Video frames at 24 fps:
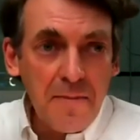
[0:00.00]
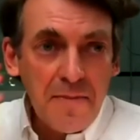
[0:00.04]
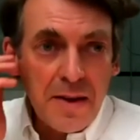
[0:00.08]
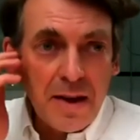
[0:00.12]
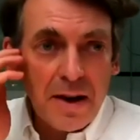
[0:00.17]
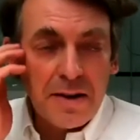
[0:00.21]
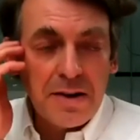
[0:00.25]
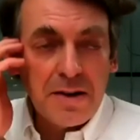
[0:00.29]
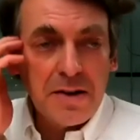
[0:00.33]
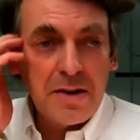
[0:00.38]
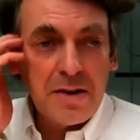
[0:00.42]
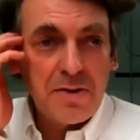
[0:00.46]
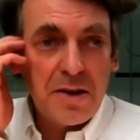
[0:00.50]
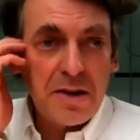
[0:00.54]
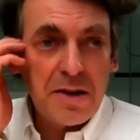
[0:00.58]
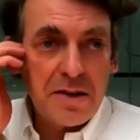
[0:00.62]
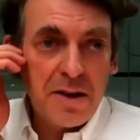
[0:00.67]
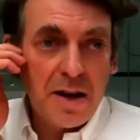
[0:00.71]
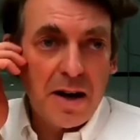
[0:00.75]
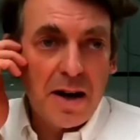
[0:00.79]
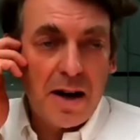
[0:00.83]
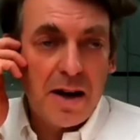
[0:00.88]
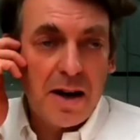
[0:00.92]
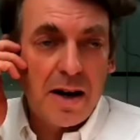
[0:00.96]
And
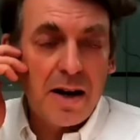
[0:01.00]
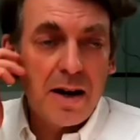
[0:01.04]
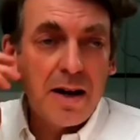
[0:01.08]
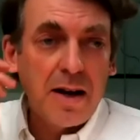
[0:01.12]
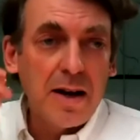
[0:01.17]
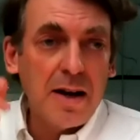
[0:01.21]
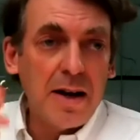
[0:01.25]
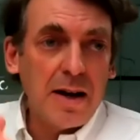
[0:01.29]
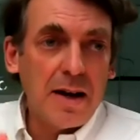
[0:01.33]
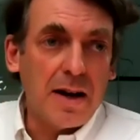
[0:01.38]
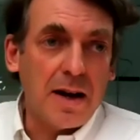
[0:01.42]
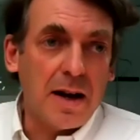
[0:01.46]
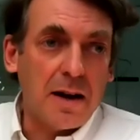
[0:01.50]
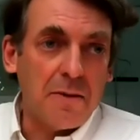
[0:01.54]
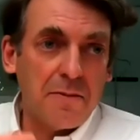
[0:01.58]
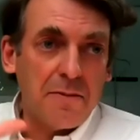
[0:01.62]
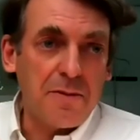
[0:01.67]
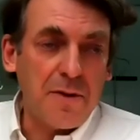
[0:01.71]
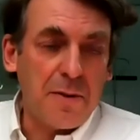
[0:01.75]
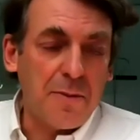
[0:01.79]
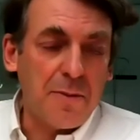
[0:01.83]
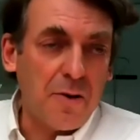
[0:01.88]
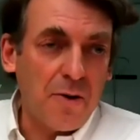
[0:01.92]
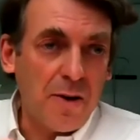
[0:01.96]
interestingly,
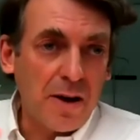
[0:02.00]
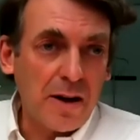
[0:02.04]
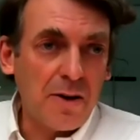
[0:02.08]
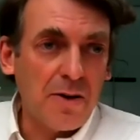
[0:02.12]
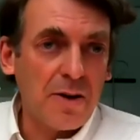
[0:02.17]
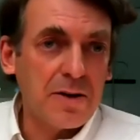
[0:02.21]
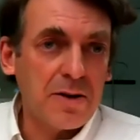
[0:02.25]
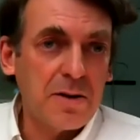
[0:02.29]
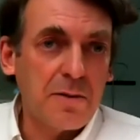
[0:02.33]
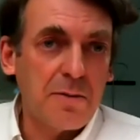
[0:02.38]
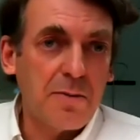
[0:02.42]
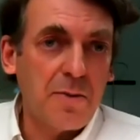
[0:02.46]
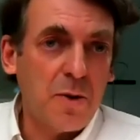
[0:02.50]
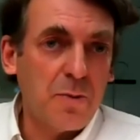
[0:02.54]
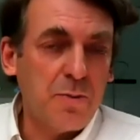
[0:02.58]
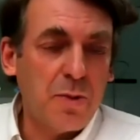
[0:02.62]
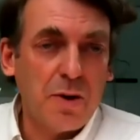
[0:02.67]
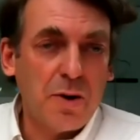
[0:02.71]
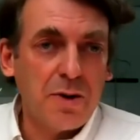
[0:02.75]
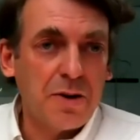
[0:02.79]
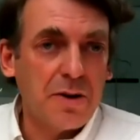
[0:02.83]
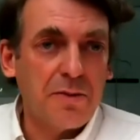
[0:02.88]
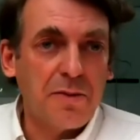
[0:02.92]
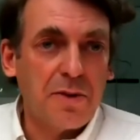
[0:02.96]
from a regulatory
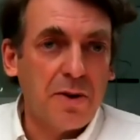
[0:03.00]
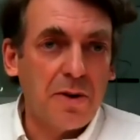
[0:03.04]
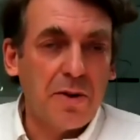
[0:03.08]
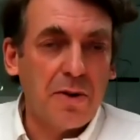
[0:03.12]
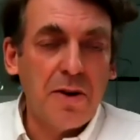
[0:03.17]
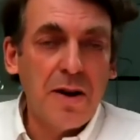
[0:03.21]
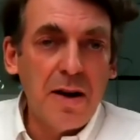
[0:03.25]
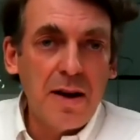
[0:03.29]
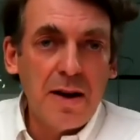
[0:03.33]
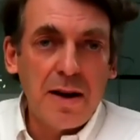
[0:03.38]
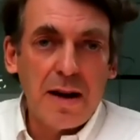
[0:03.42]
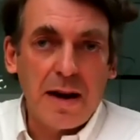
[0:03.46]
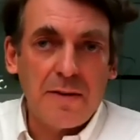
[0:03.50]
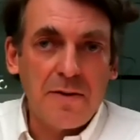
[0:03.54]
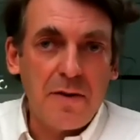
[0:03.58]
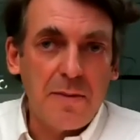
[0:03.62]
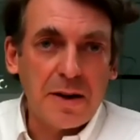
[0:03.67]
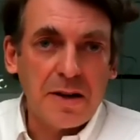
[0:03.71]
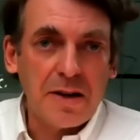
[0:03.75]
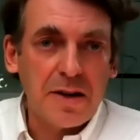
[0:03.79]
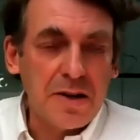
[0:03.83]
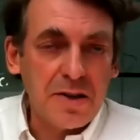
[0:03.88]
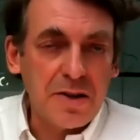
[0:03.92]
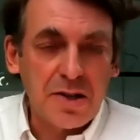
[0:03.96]
point of view,
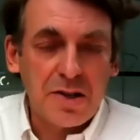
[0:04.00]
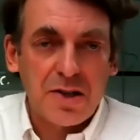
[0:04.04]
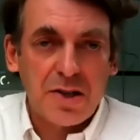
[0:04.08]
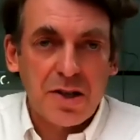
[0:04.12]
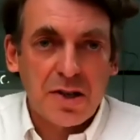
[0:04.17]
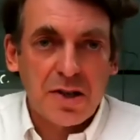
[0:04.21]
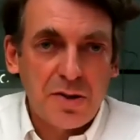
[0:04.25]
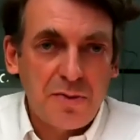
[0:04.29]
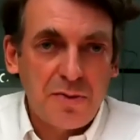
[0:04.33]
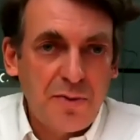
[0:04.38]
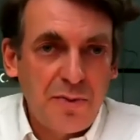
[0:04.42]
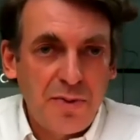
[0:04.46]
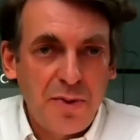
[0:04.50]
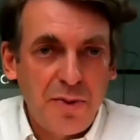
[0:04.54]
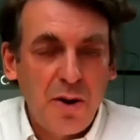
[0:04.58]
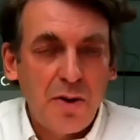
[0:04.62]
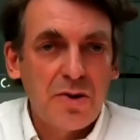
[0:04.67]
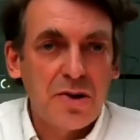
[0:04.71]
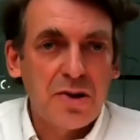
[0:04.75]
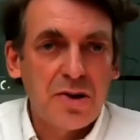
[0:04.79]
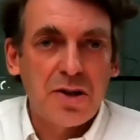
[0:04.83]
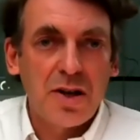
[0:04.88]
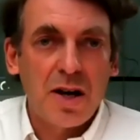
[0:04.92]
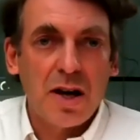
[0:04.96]
everybody is just
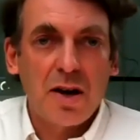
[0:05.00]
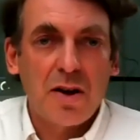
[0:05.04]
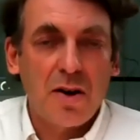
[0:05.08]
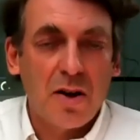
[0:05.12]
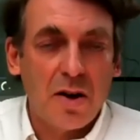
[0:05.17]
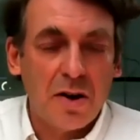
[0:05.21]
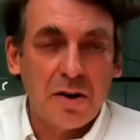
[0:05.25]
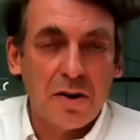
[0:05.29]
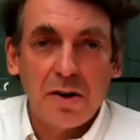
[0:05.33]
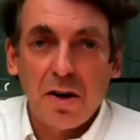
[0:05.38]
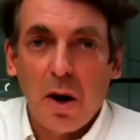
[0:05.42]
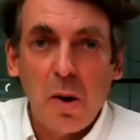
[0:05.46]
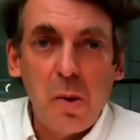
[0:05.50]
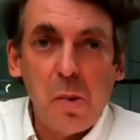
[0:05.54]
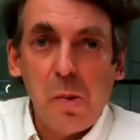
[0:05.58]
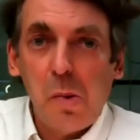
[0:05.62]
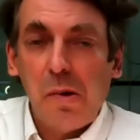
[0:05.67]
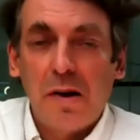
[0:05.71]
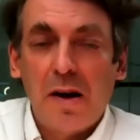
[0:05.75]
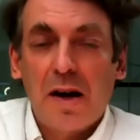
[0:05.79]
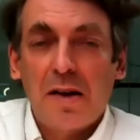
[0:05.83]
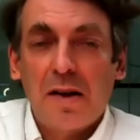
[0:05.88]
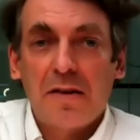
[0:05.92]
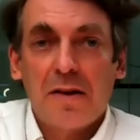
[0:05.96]
focusing on, oh,
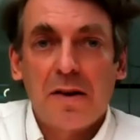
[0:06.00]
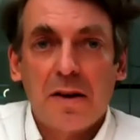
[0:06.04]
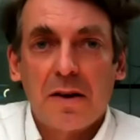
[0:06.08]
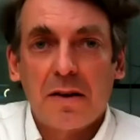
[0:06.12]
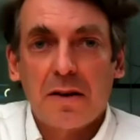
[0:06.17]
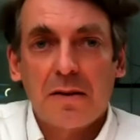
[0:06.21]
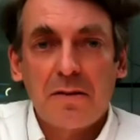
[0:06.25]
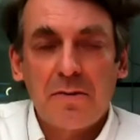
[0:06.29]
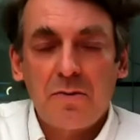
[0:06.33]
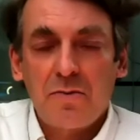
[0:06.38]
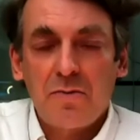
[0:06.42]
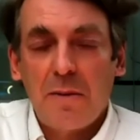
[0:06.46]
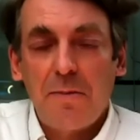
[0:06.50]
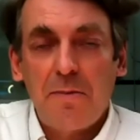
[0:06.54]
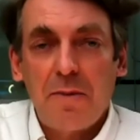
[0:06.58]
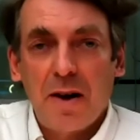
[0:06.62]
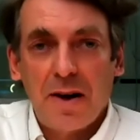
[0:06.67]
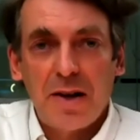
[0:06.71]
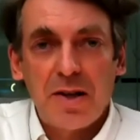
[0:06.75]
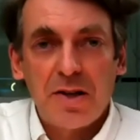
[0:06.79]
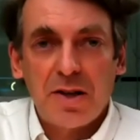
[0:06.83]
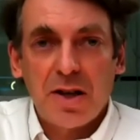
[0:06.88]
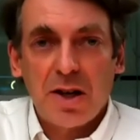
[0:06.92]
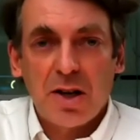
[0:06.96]
are they
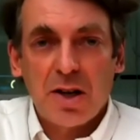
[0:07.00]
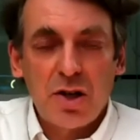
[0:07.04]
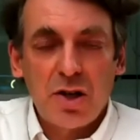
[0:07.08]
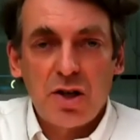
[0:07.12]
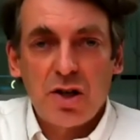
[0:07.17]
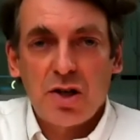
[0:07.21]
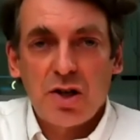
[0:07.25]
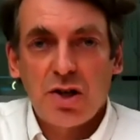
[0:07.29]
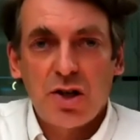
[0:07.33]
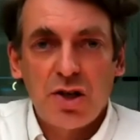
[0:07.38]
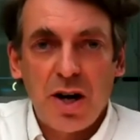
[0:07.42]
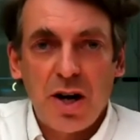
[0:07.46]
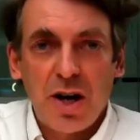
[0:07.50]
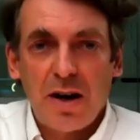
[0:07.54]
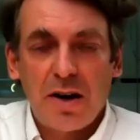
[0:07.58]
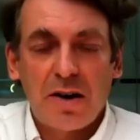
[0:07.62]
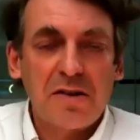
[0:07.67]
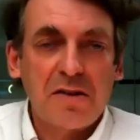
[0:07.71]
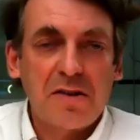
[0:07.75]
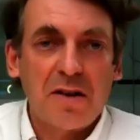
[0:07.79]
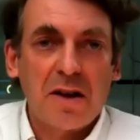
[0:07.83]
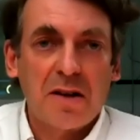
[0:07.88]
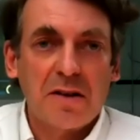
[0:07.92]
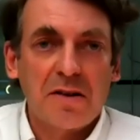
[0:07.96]
replacing
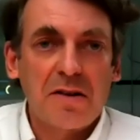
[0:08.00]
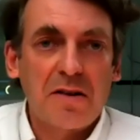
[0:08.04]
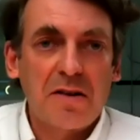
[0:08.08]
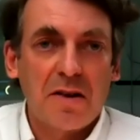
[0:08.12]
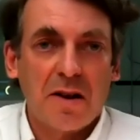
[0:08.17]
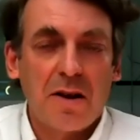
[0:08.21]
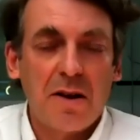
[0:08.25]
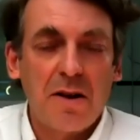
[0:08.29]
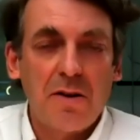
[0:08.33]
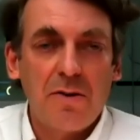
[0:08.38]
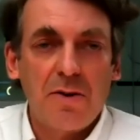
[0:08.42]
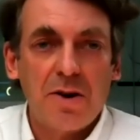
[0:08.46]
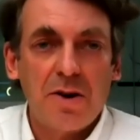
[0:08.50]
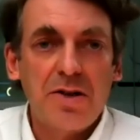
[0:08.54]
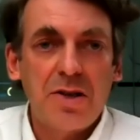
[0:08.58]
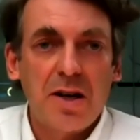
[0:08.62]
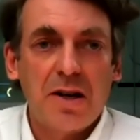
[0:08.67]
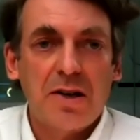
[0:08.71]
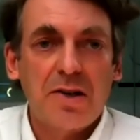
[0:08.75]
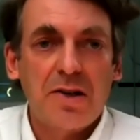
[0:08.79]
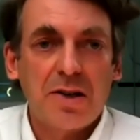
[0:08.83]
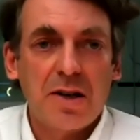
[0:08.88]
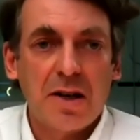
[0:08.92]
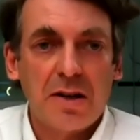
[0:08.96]
shares and
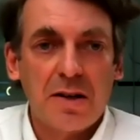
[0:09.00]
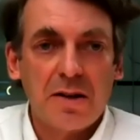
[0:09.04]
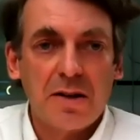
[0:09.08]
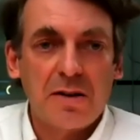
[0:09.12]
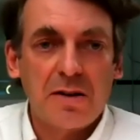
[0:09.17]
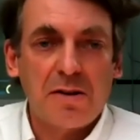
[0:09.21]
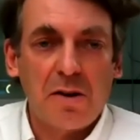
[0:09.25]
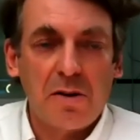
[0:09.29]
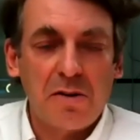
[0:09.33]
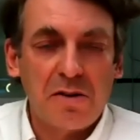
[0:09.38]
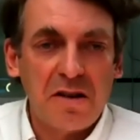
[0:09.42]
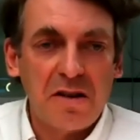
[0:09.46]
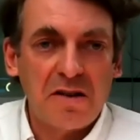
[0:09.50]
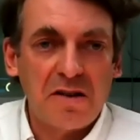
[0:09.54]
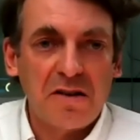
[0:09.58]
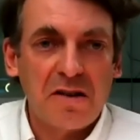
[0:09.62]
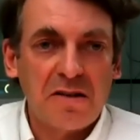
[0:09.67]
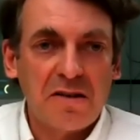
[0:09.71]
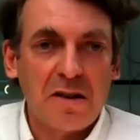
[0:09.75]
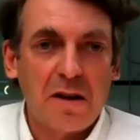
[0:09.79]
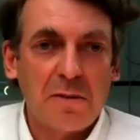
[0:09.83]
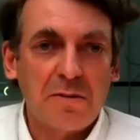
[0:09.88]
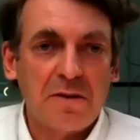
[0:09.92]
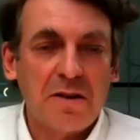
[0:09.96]
securities, and this is
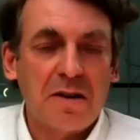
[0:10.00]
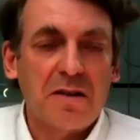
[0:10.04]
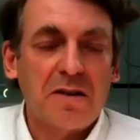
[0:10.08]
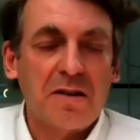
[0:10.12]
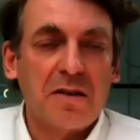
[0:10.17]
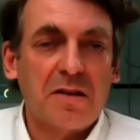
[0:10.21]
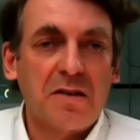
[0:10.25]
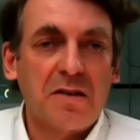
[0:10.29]
something